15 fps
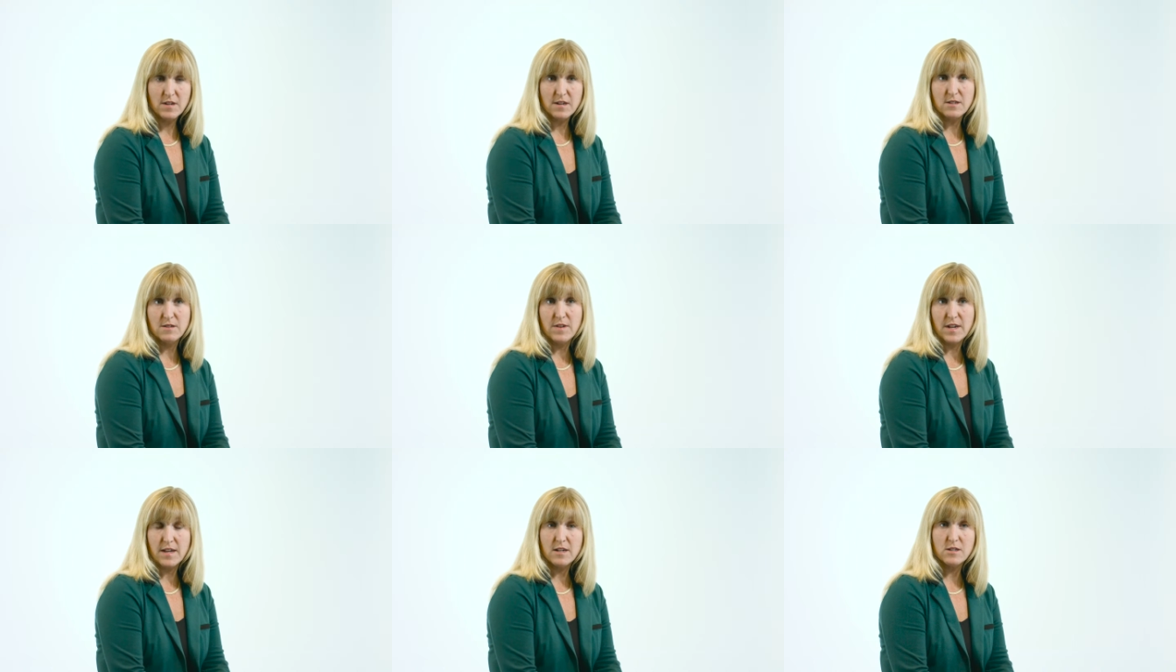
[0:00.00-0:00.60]
Doctor
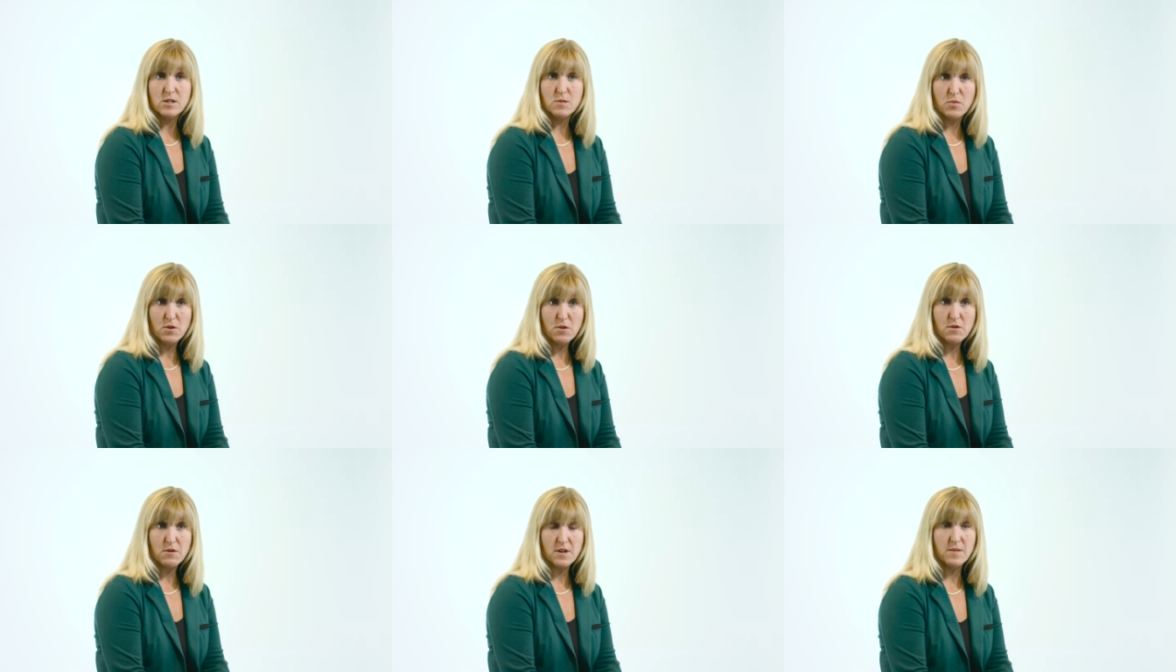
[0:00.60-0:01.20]
of Audiology
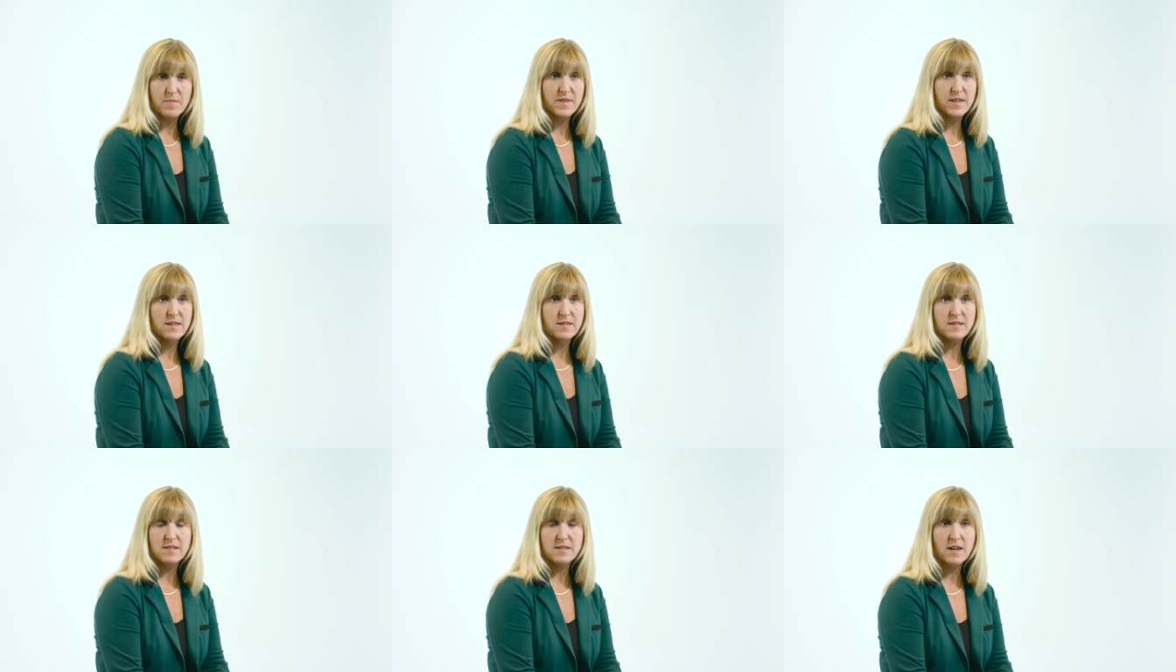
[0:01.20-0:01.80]
program
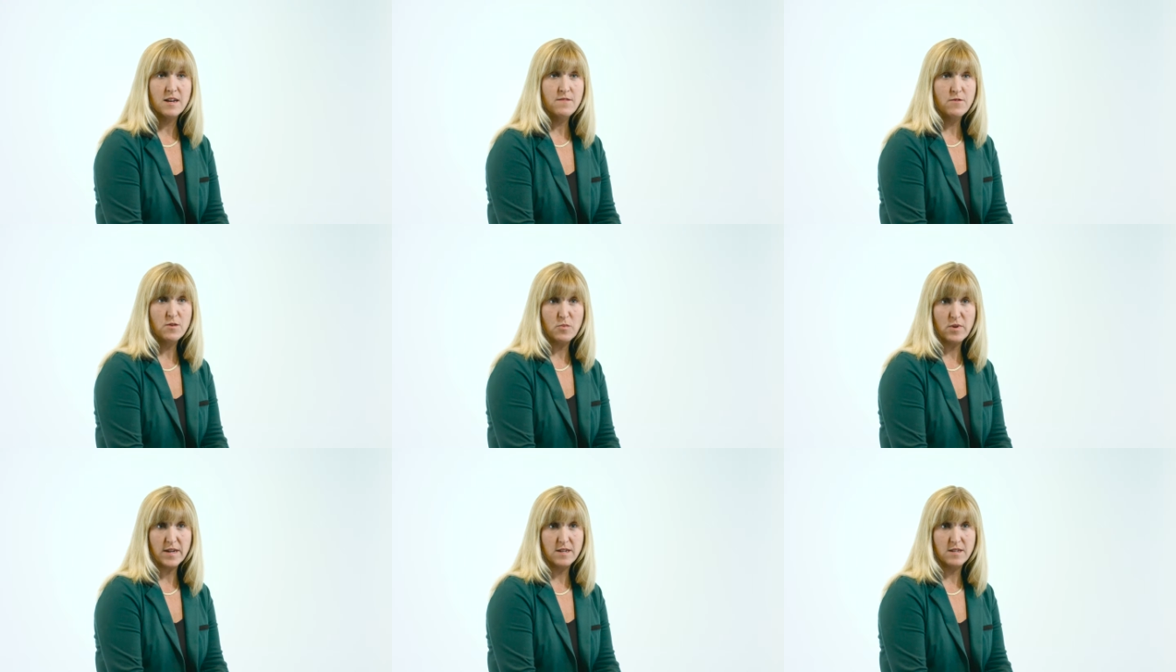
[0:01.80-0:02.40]
is designed for
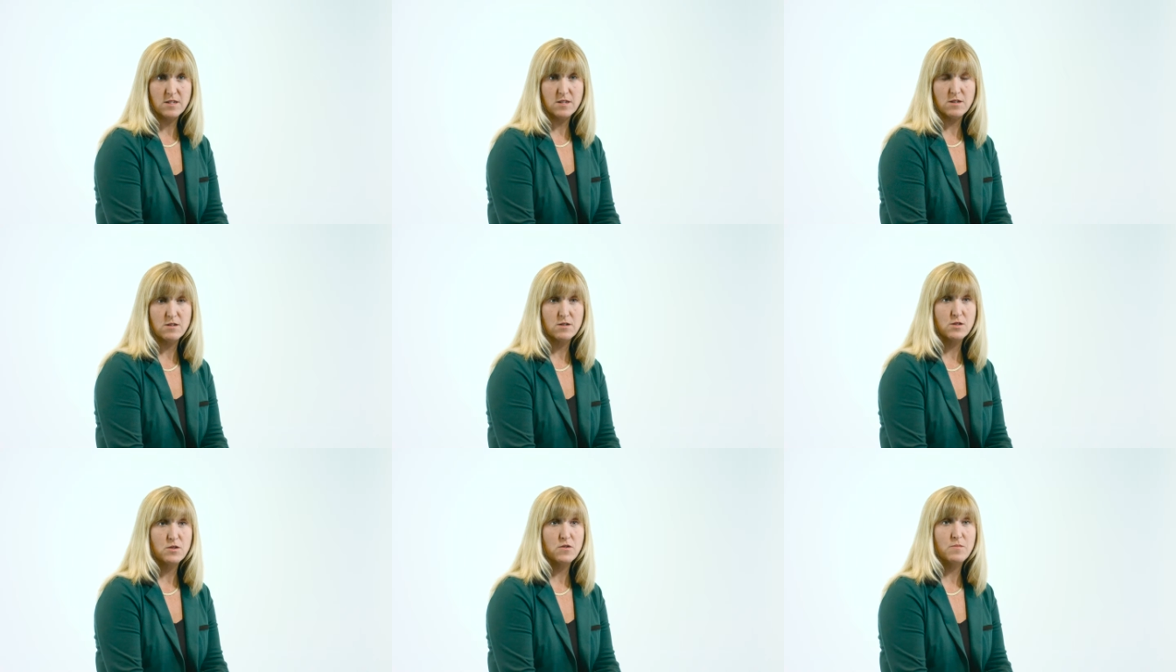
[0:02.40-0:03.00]

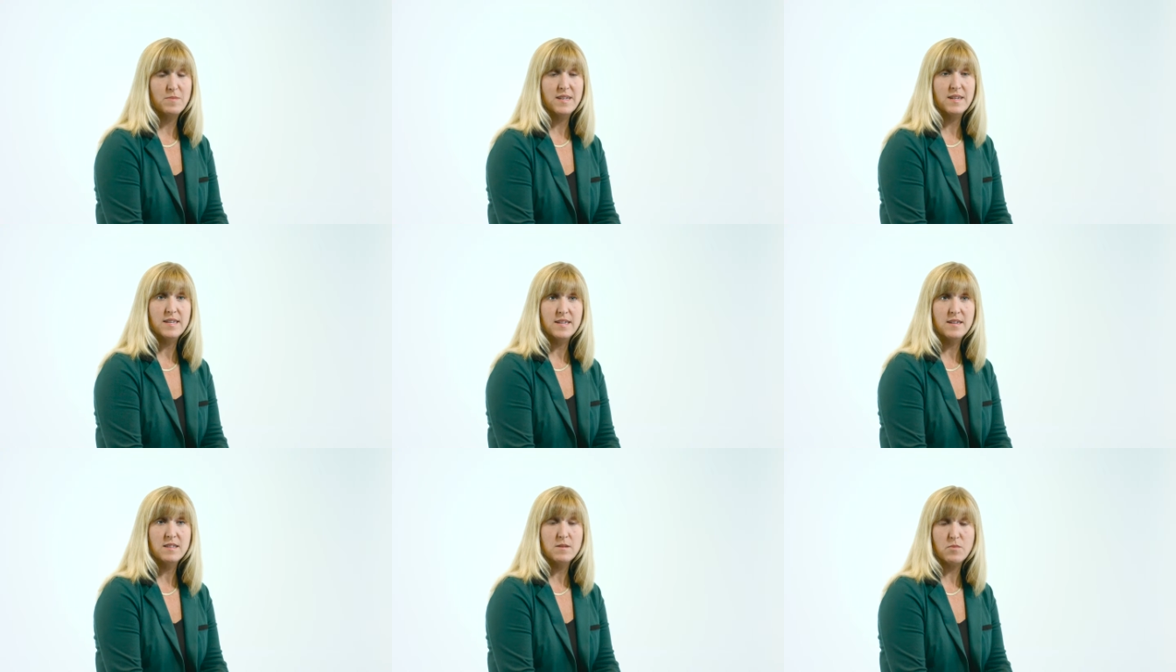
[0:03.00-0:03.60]
practitioners who've been
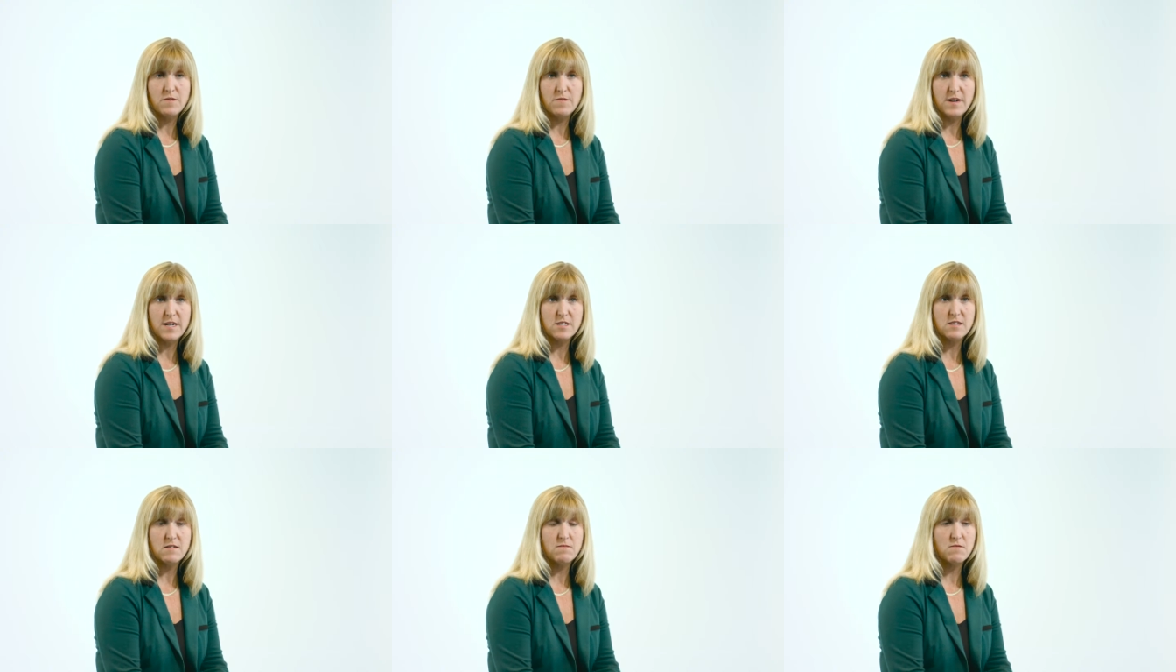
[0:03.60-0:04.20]
in the
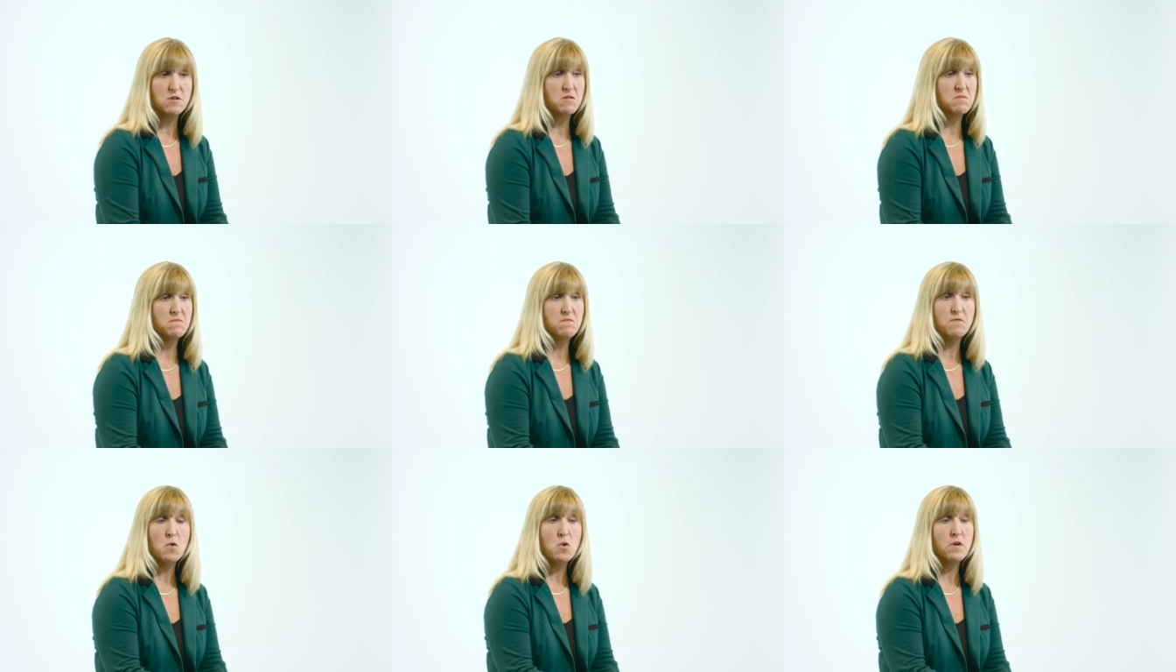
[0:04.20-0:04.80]
profession for
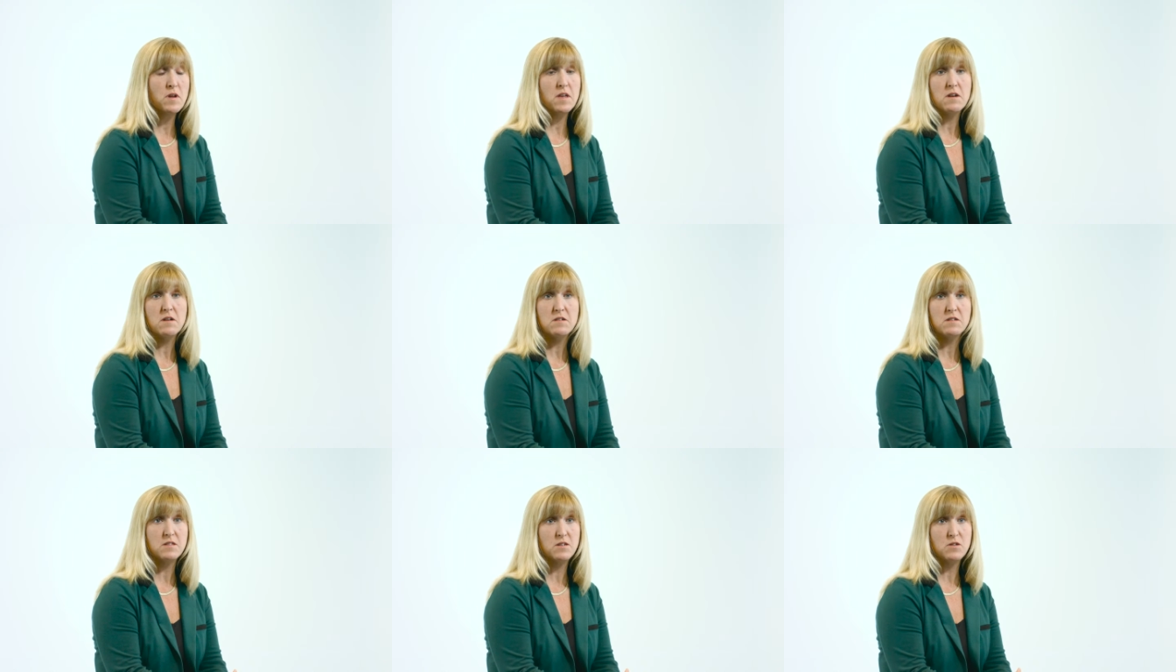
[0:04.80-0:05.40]
four
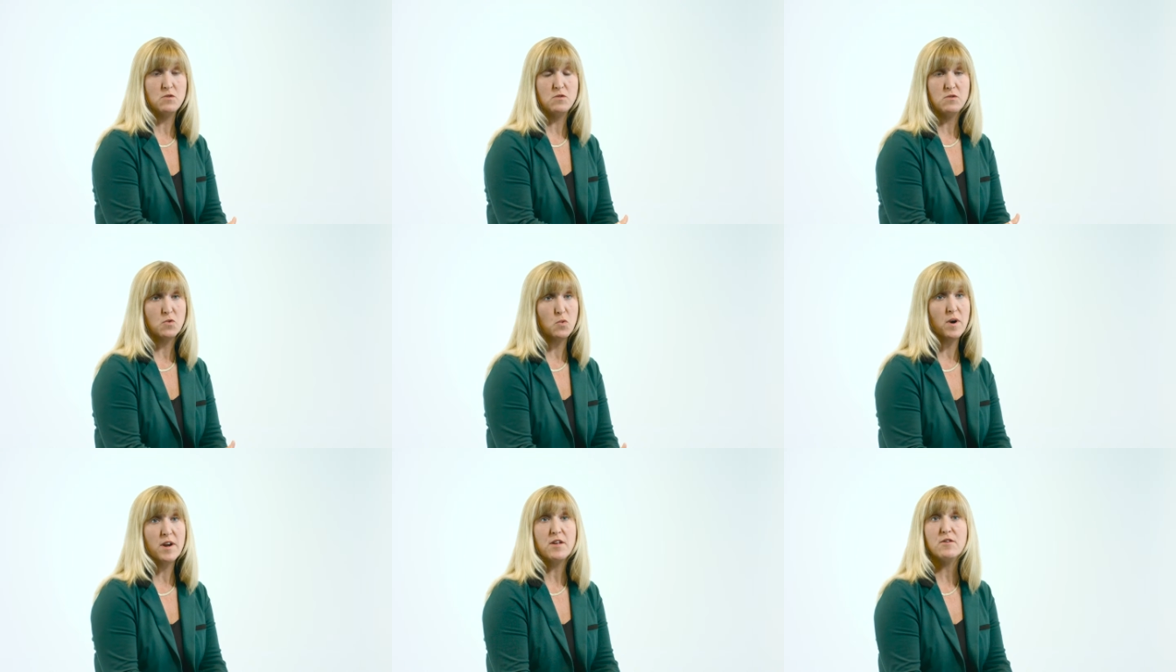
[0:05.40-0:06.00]
years to
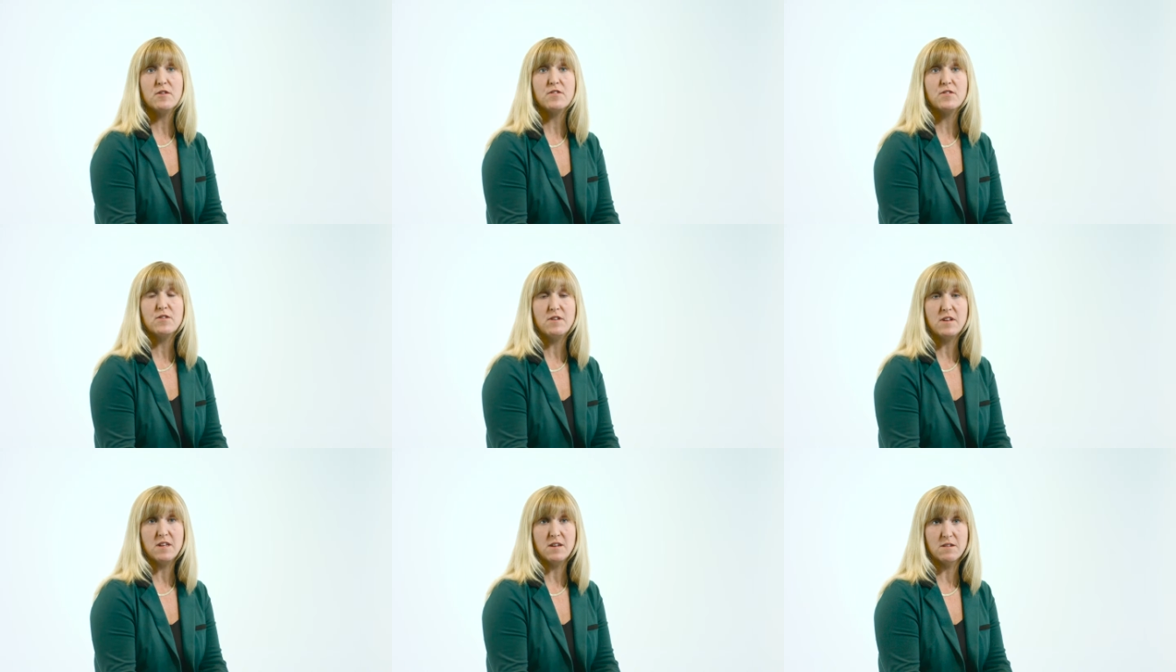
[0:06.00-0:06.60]
twenty or
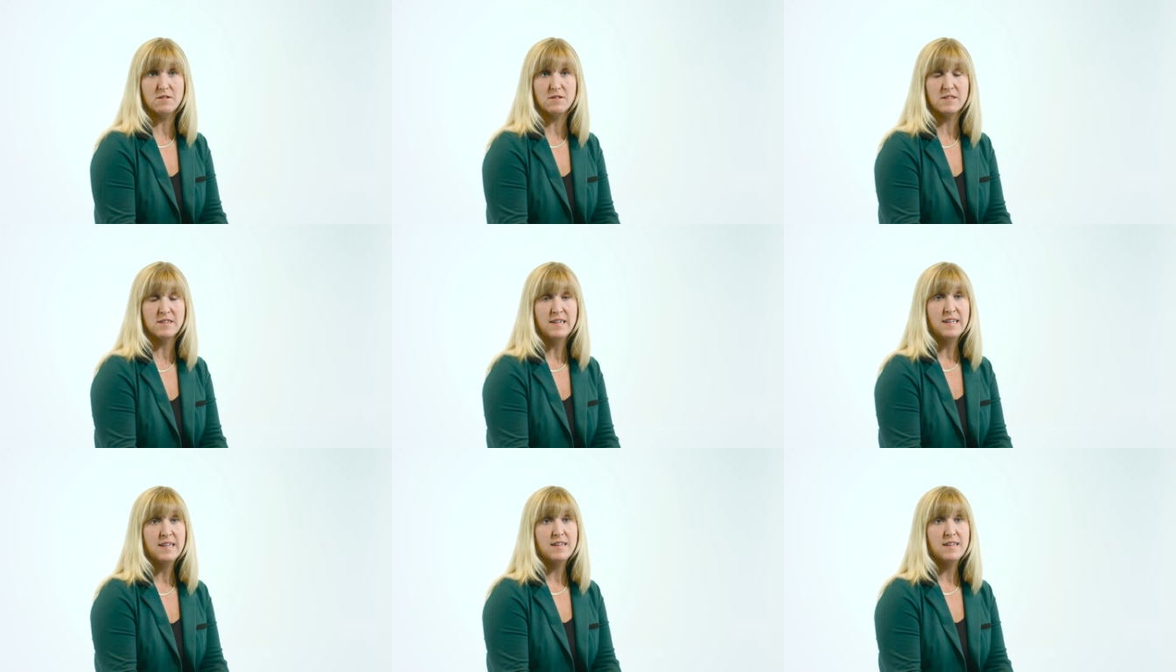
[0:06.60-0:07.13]
thirty years.